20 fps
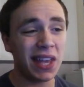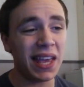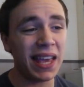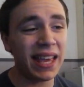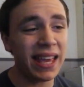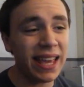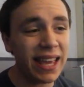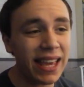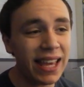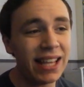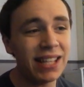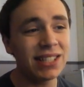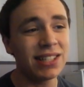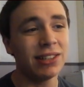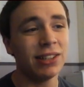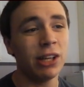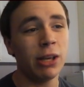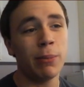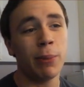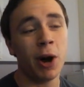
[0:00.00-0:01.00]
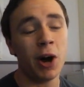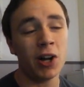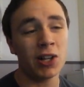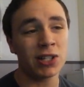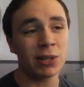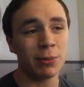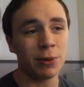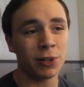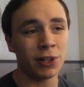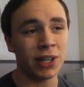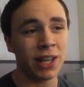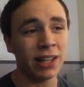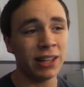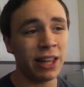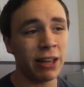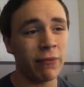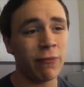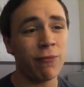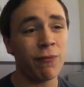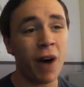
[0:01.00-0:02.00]
easily possible to get,
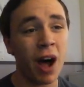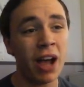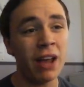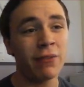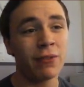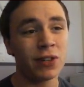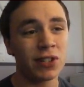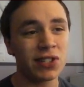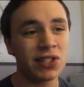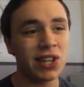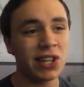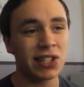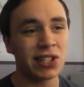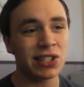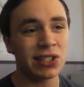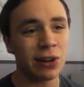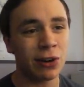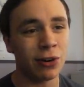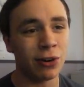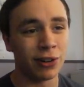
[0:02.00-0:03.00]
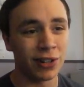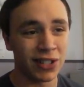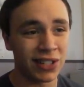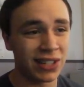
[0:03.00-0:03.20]
like, 5 or 6 stars. And